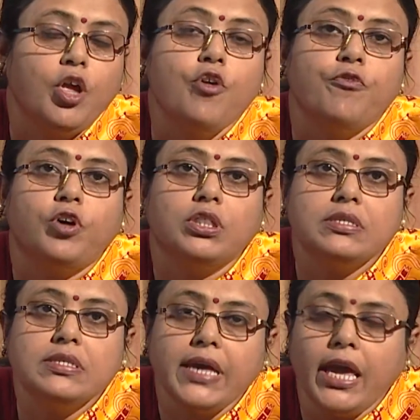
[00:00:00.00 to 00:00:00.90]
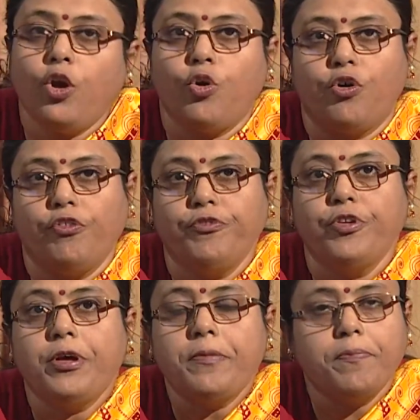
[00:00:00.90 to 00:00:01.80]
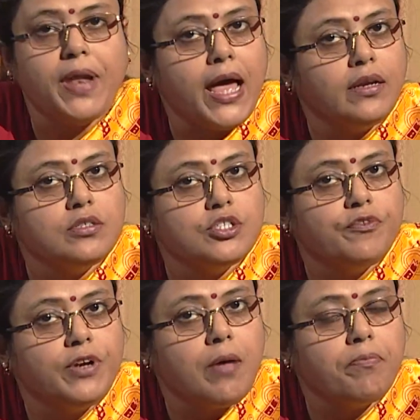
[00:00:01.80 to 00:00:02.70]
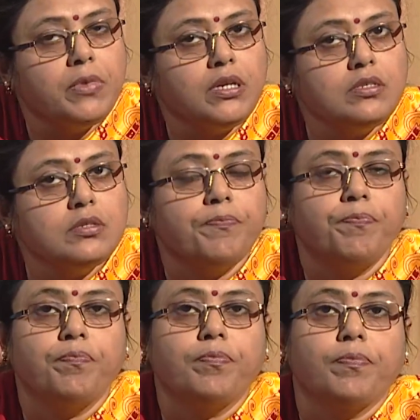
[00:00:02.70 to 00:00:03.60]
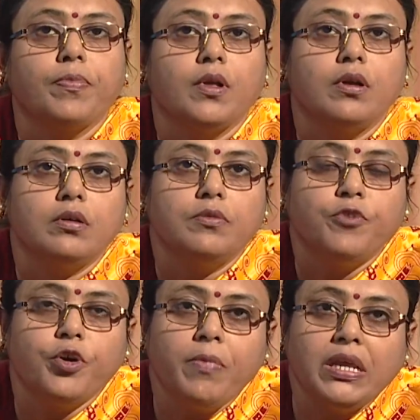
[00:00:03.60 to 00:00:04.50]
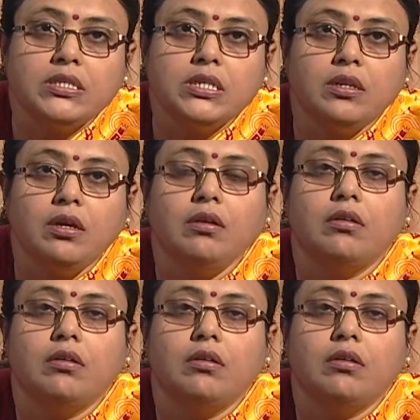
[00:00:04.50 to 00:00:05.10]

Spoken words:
for the sake of planned development, for maintaining